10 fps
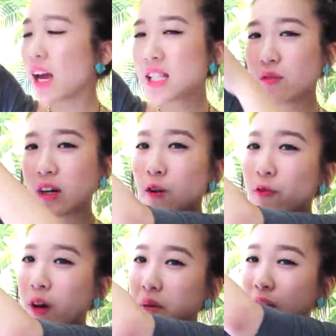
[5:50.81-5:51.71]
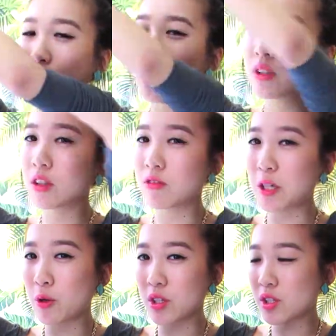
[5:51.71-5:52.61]
it's a very feminine look, the three
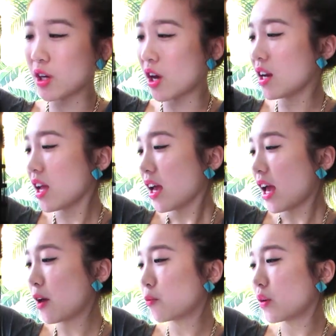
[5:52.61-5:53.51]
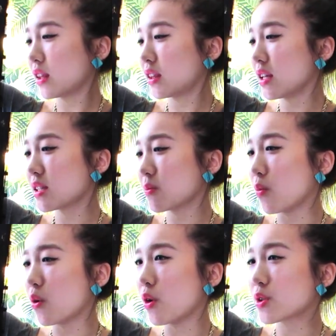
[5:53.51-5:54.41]
quarter skirt and with this
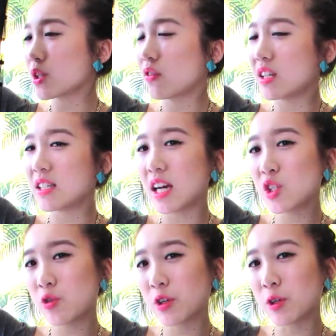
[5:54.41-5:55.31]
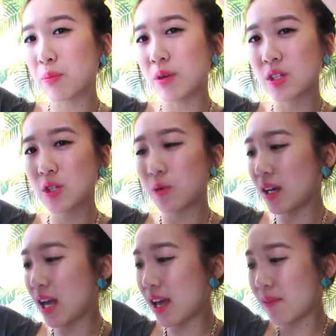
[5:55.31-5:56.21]
more sort of industrial print to
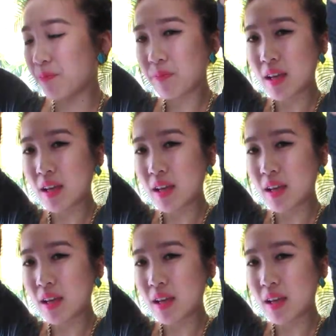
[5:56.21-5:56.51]
it and